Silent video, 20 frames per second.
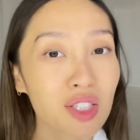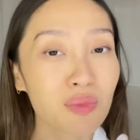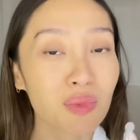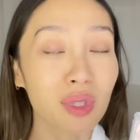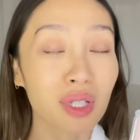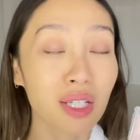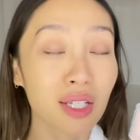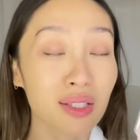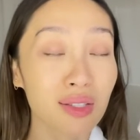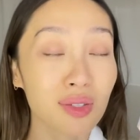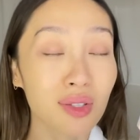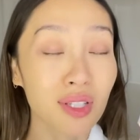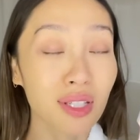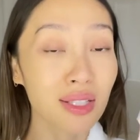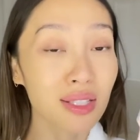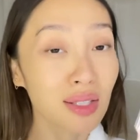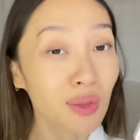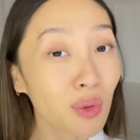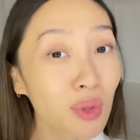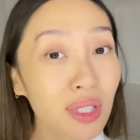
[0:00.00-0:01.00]
because you can
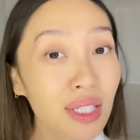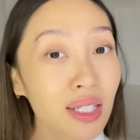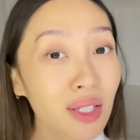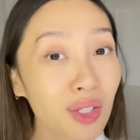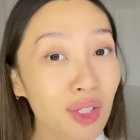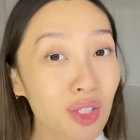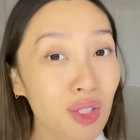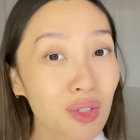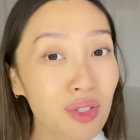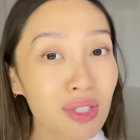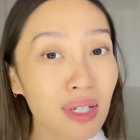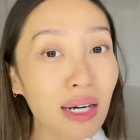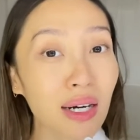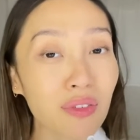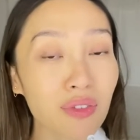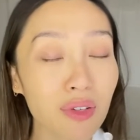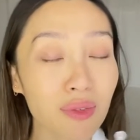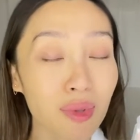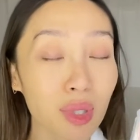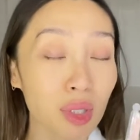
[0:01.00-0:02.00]
totally hurt yourself
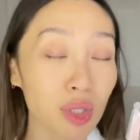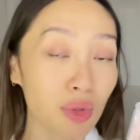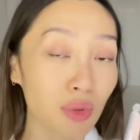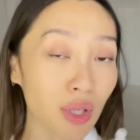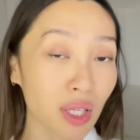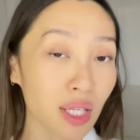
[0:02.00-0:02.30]
if you're not doing